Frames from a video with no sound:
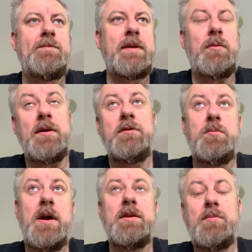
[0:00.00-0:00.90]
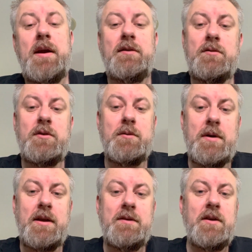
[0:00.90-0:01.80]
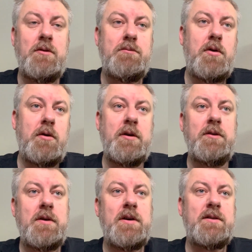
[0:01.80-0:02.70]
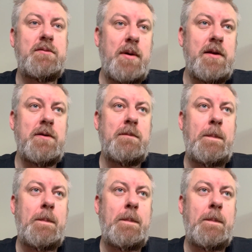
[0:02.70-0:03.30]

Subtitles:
well, if you pay the banks all your money, then you're broke and you can't spend it